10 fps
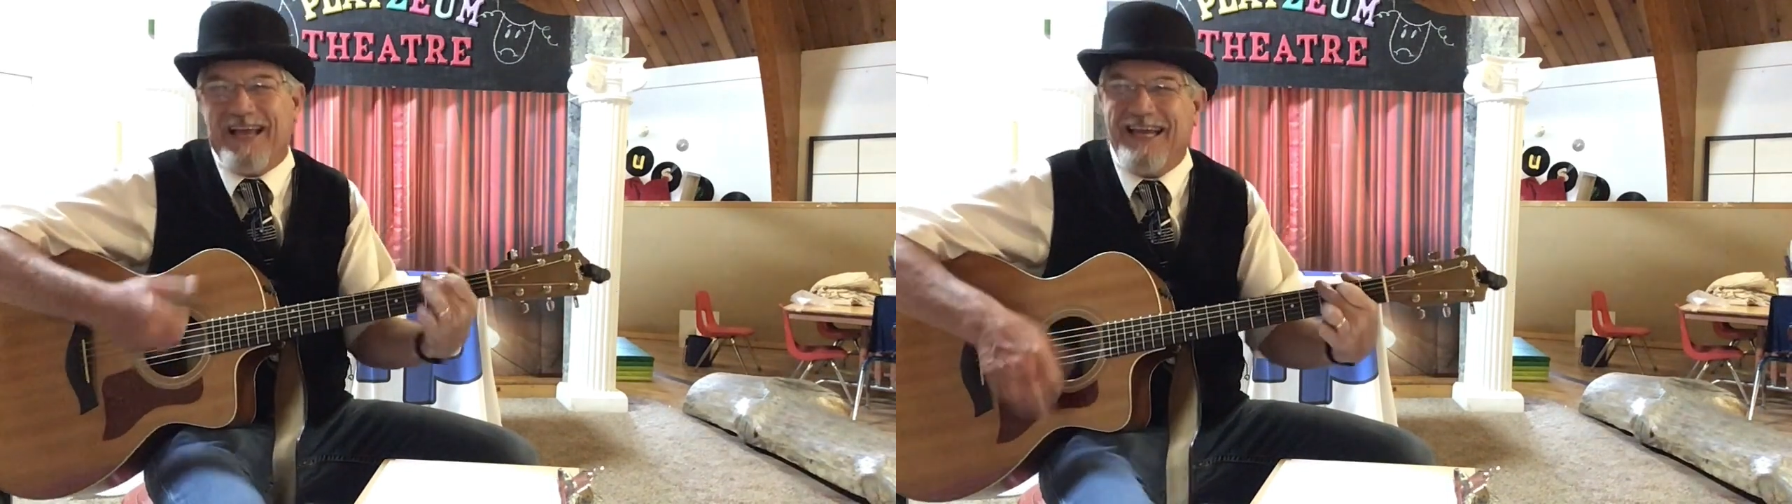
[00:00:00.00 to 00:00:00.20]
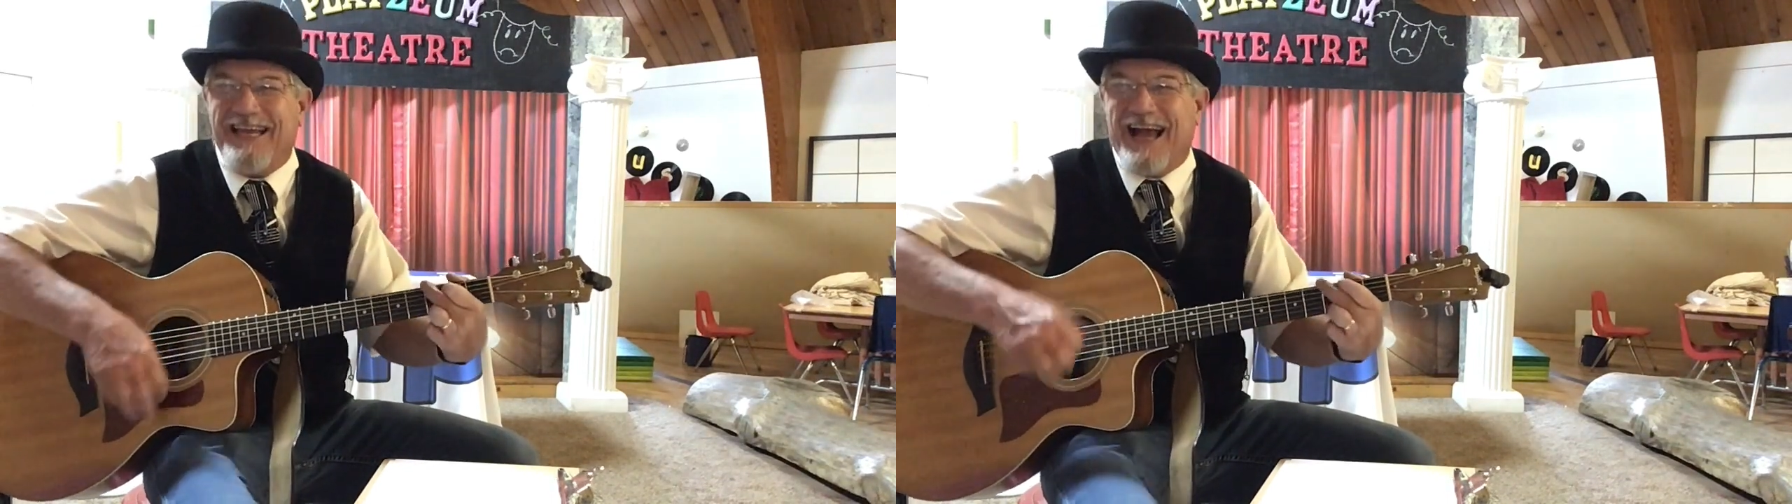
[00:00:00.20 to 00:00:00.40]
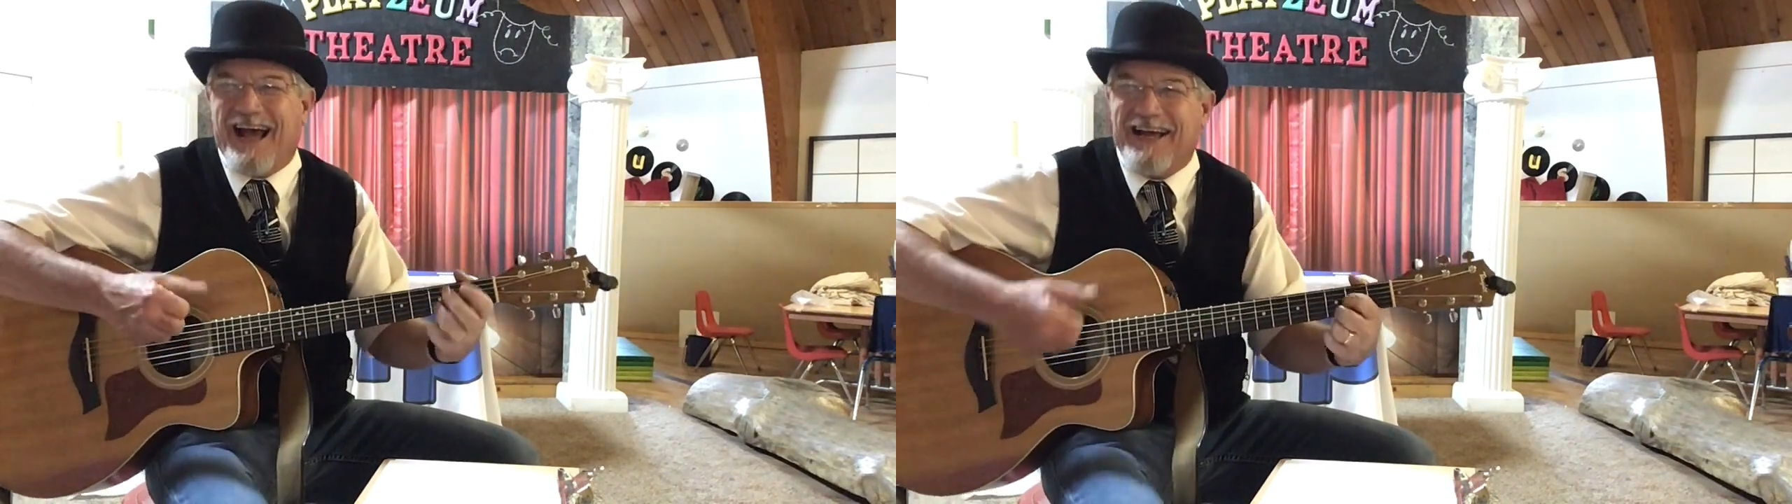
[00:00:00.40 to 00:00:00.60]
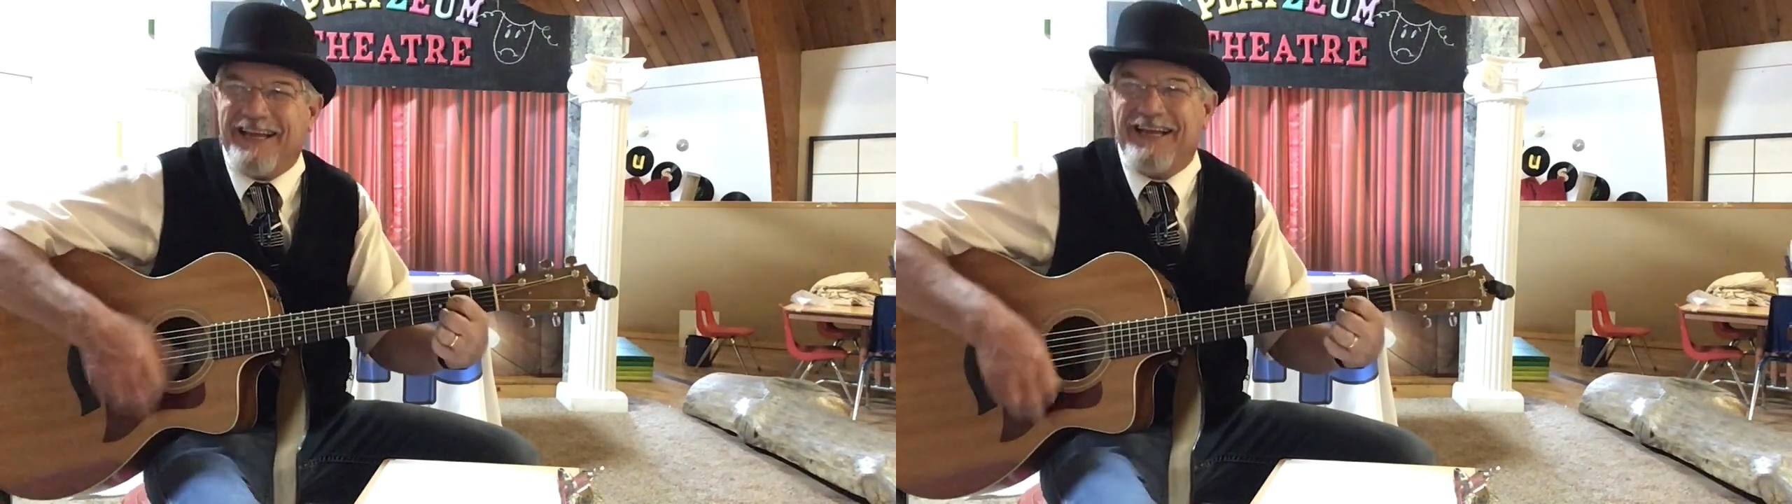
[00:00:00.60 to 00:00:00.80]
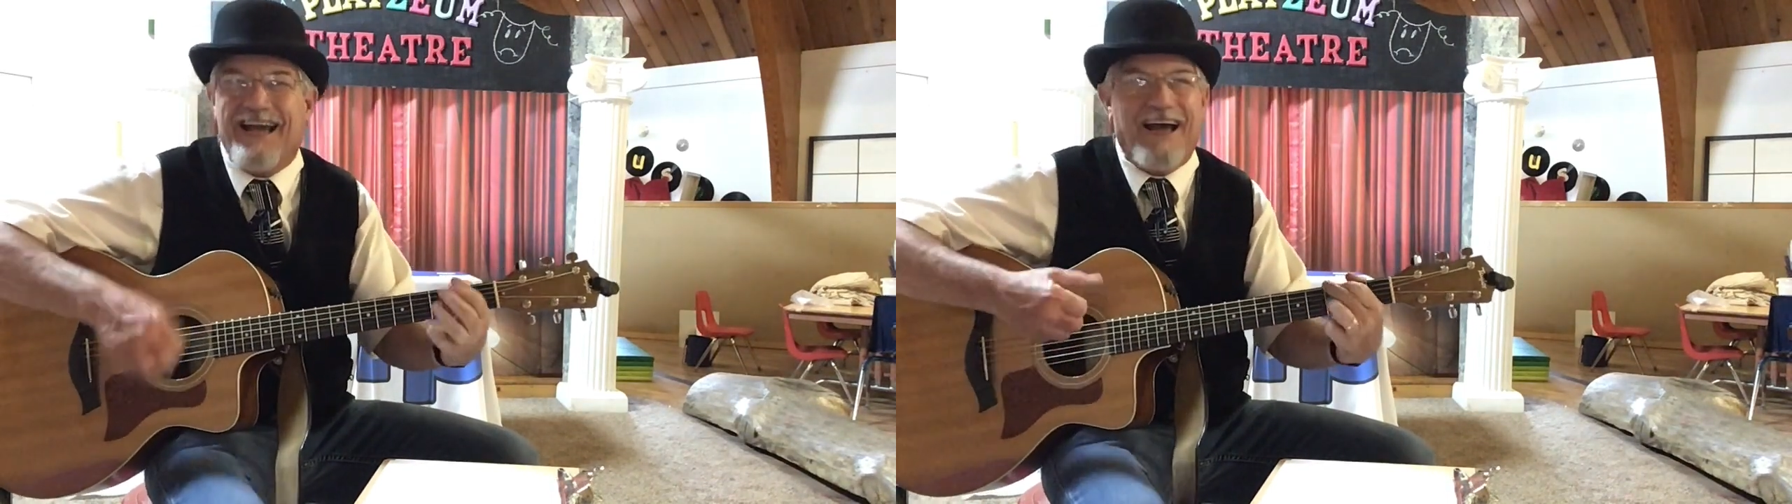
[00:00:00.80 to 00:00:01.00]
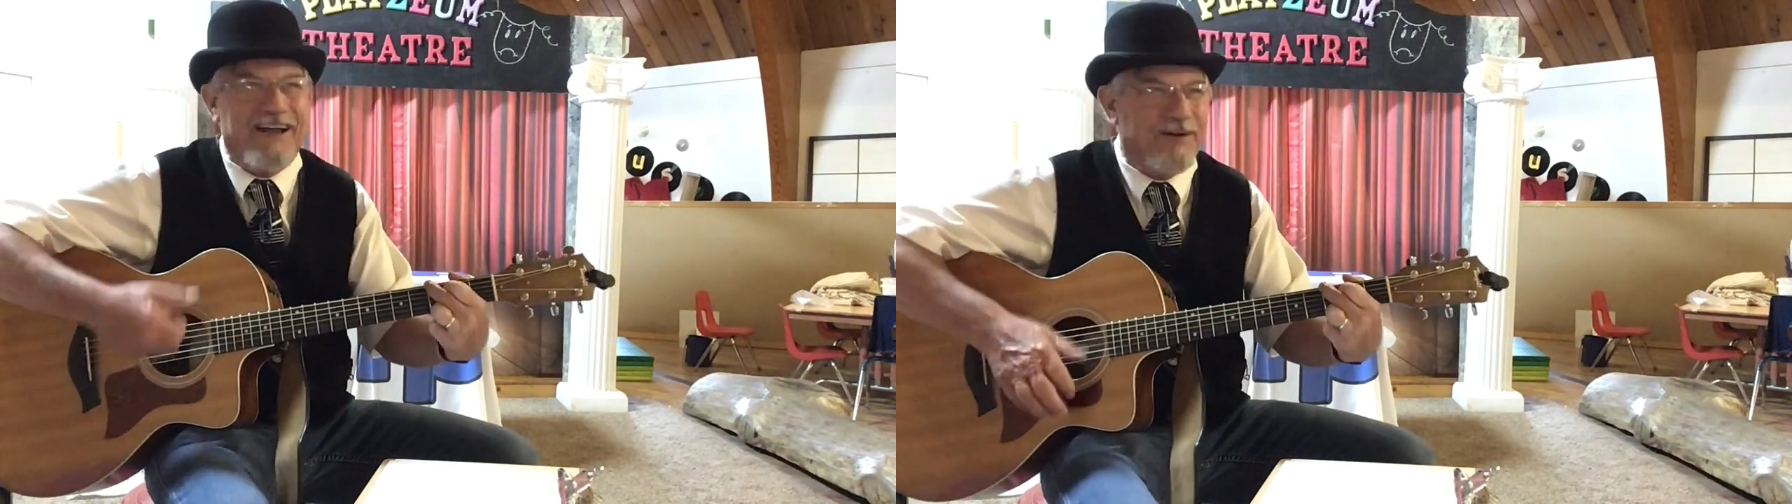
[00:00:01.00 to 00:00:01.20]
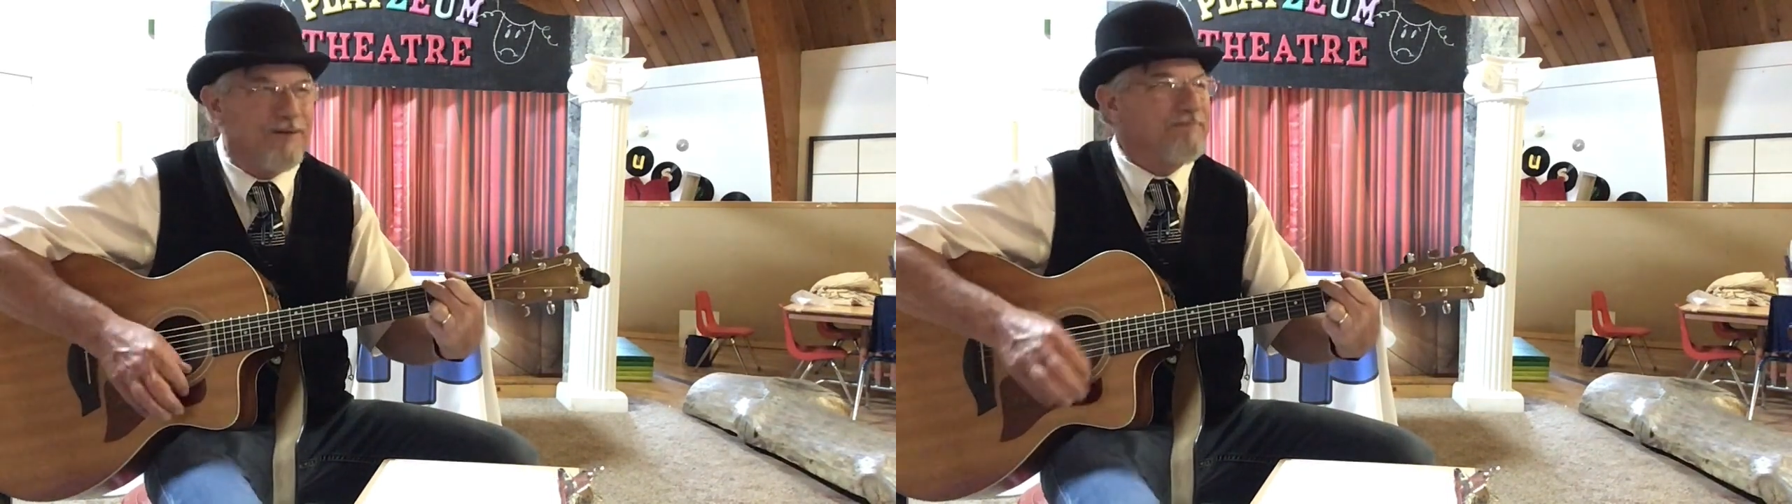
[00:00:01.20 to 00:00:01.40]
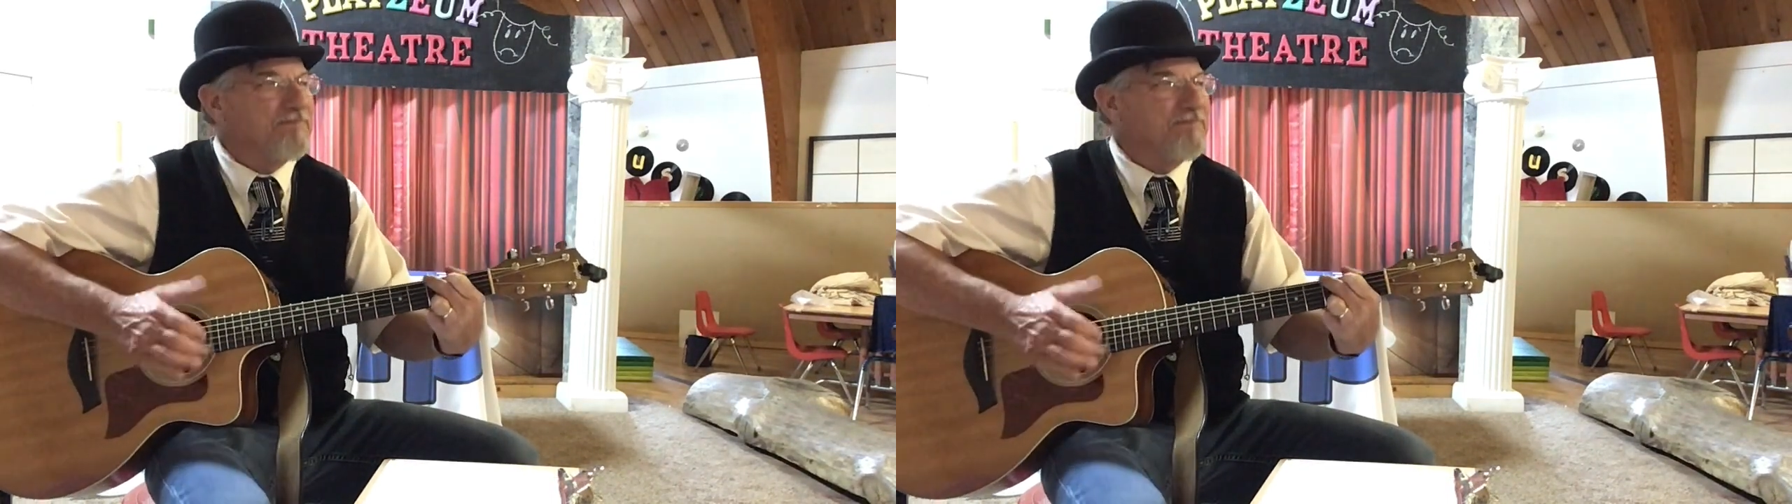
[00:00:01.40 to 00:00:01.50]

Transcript: E-I-E-I-O.